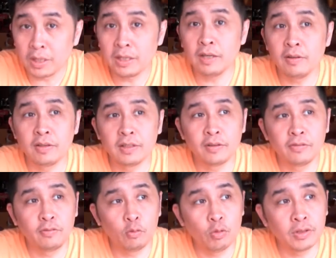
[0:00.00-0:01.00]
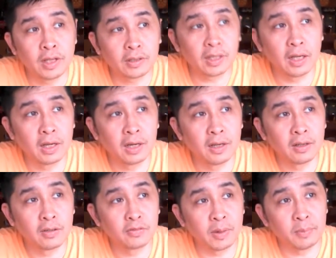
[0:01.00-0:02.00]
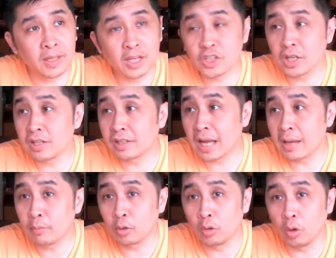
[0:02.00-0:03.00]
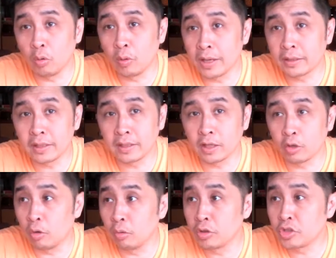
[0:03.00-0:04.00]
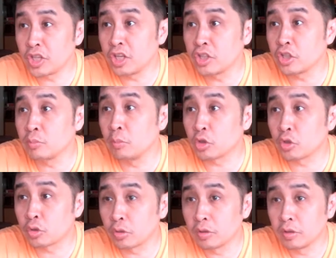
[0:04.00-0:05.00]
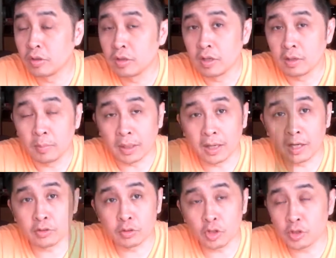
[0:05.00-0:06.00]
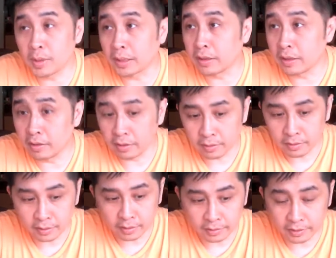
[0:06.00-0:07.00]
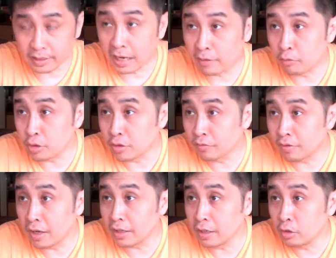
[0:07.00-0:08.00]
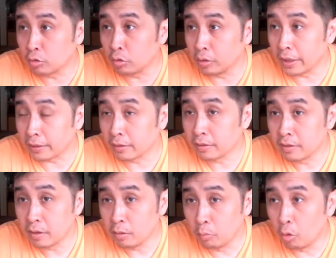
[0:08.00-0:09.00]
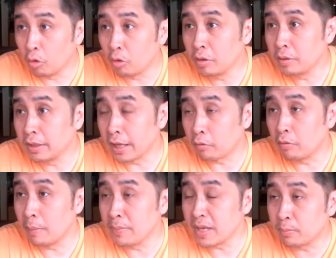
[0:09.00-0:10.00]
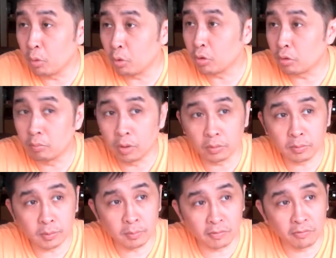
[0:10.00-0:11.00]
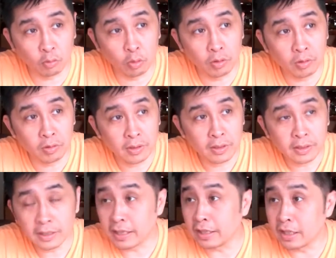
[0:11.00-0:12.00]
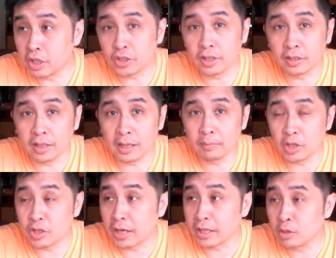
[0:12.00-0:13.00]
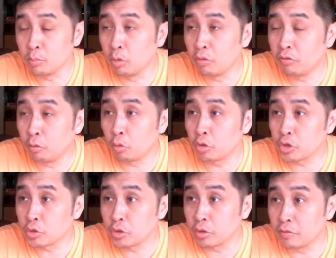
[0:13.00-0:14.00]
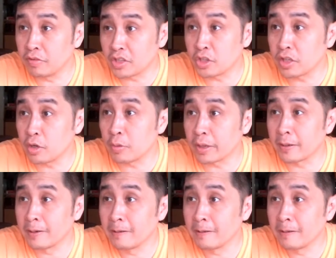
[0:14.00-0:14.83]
Well, the food that from ancient time to now, I think changes much, because just that they diversify into like more like one big product. But before, the ancient time, the Chinese more focused on vegetarian,